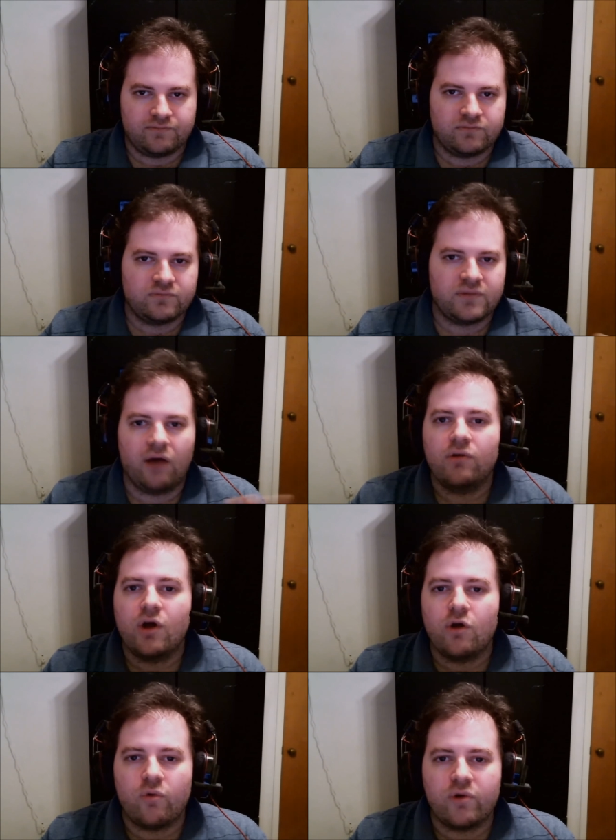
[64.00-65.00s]
Now,
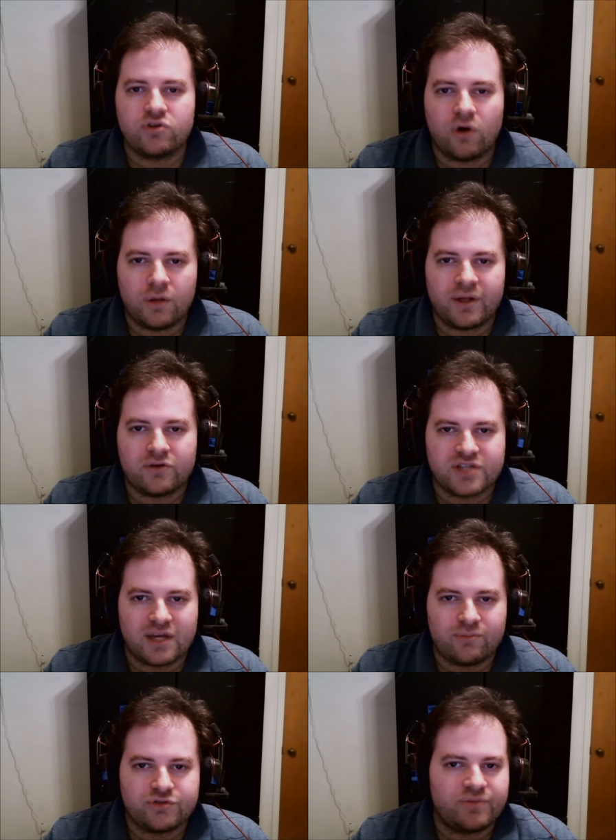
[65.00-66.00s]
when we talk about
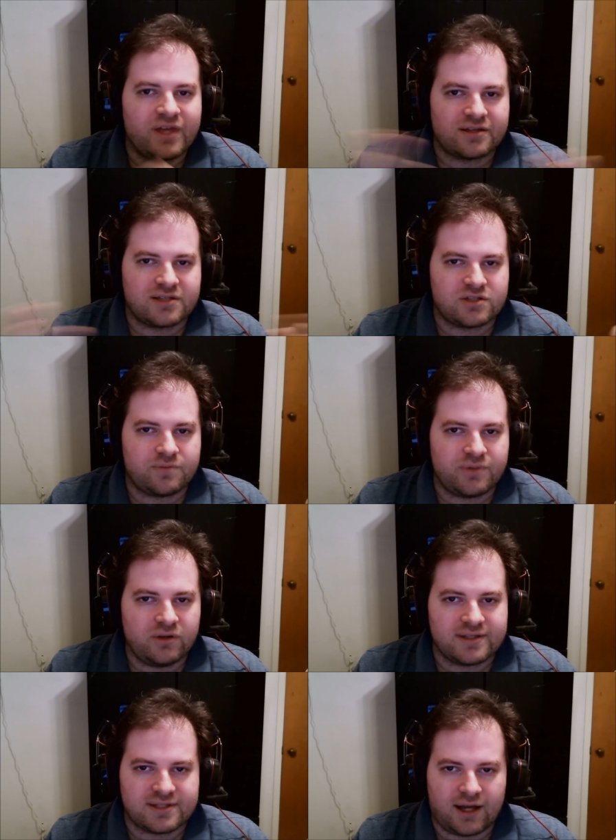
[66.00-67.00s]
examples from the
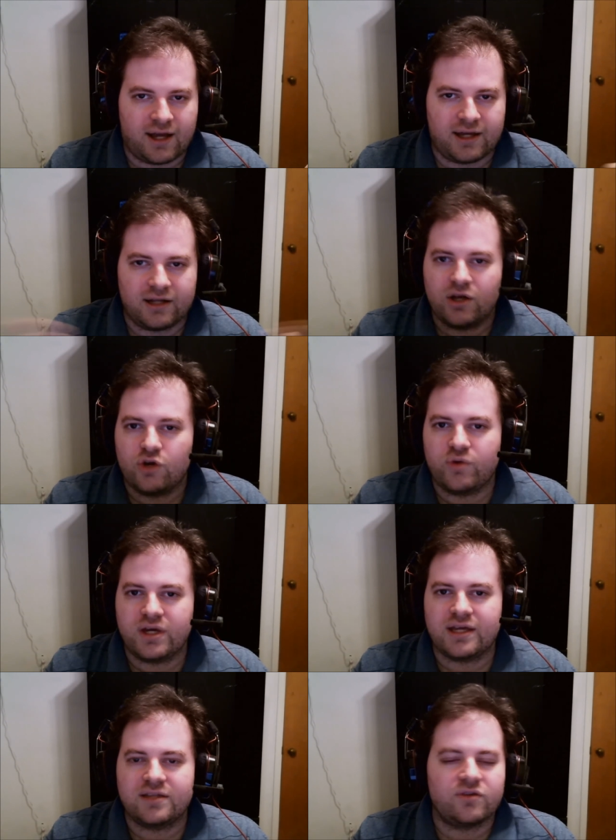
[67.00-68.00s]
accessibility side, we
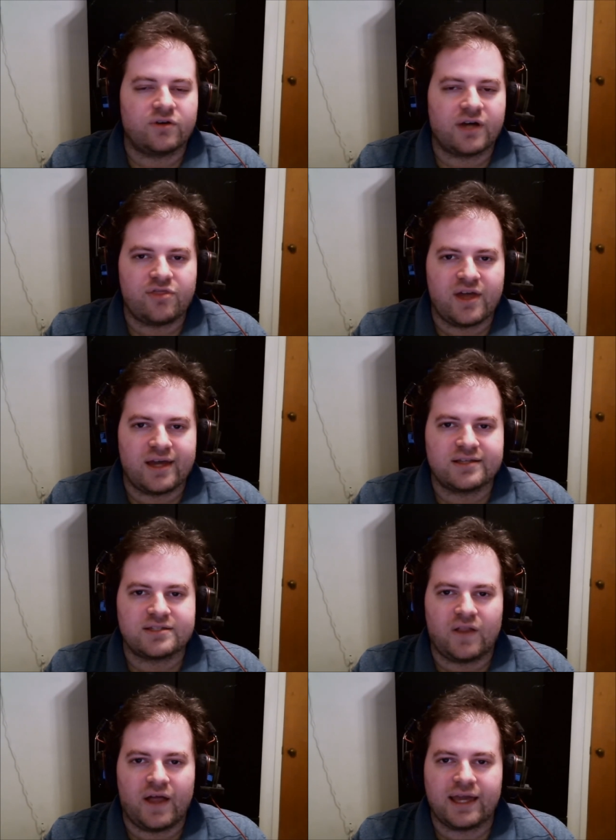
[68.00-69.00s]
can look at things
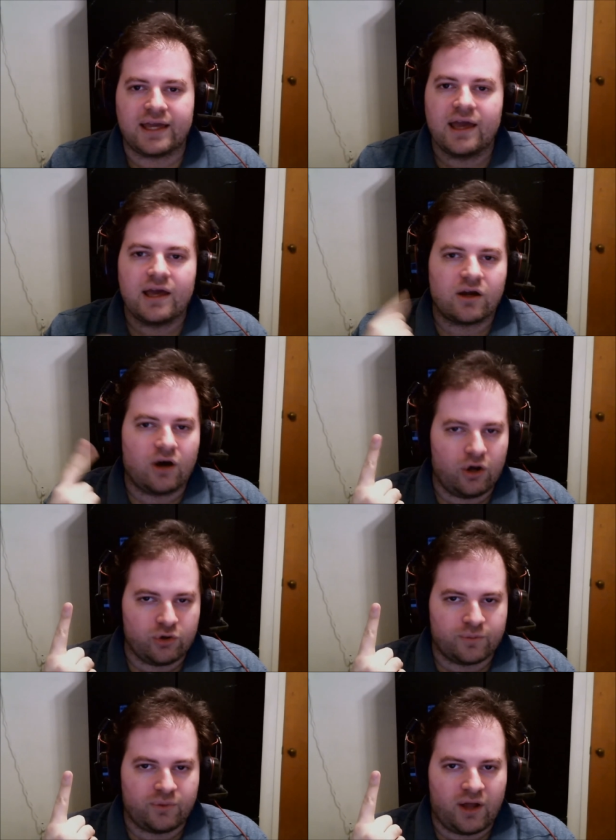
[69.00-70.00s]
like
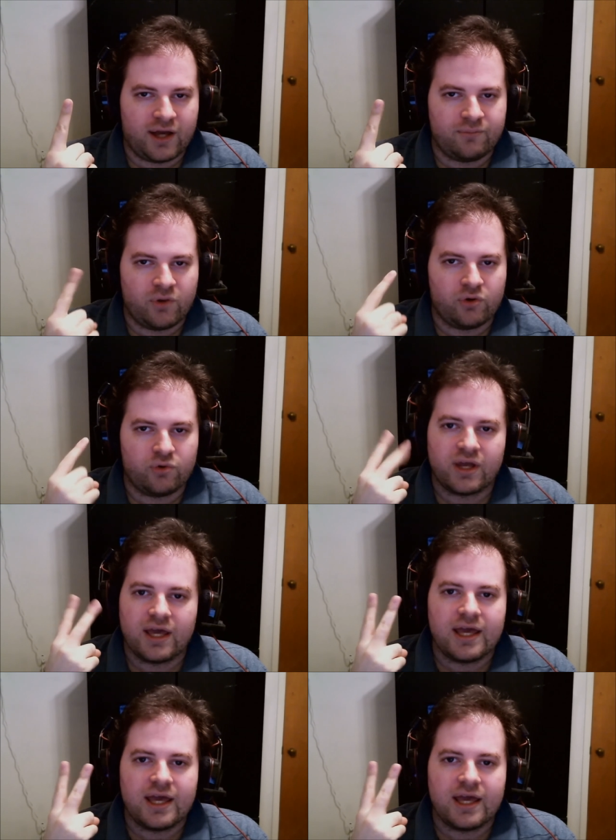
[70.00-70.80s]
colorblind mode,